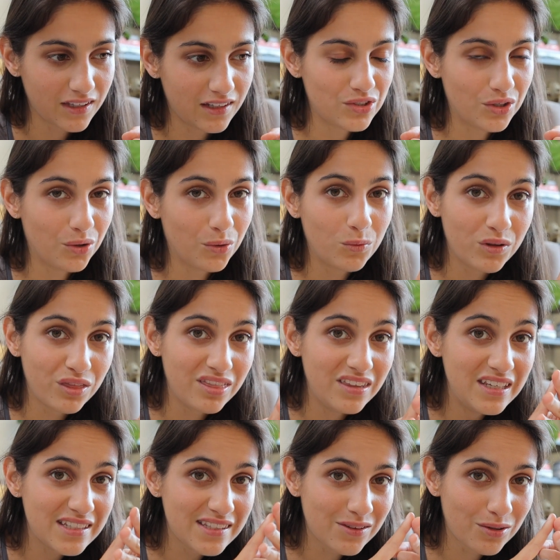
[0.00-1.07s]
So with
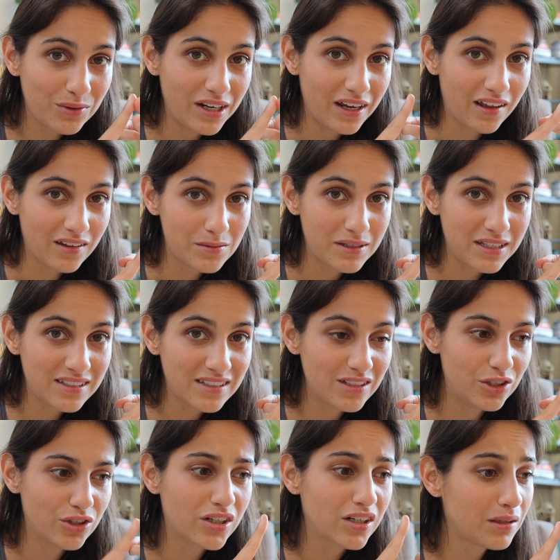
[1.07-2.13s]
these three
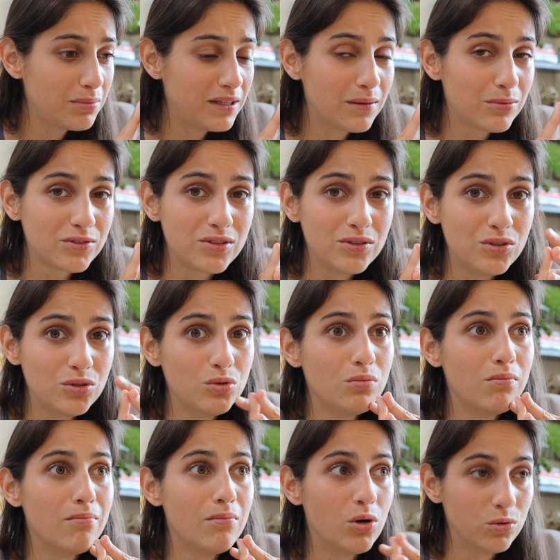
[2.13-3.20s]
elements, you're gonna be able to
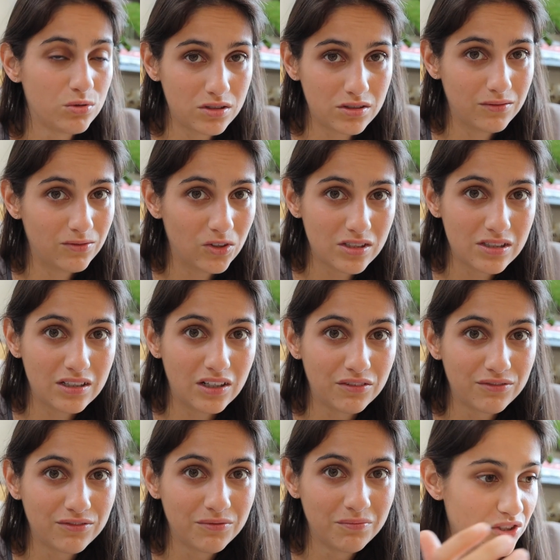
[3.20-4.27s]
do most of the stuff.